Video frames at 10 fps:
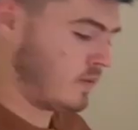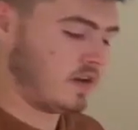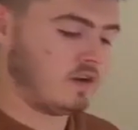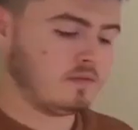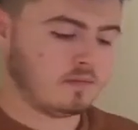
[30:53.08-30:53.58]
we
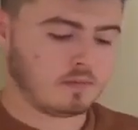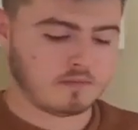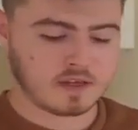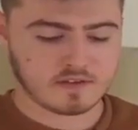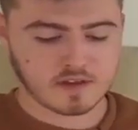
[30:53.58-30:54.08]
do, but
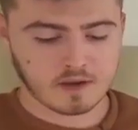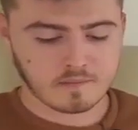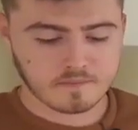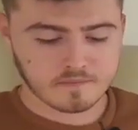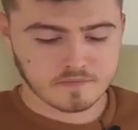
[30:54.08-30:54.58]
let's see.
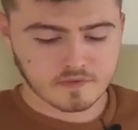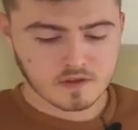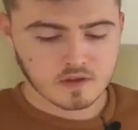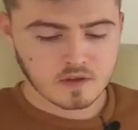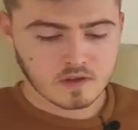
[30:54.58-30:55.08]

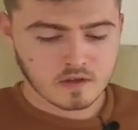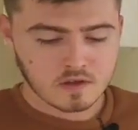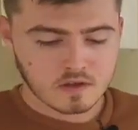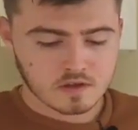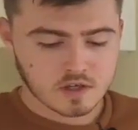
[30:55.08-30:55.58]

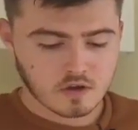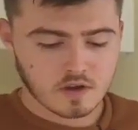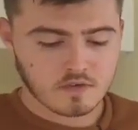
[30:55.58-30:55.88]
So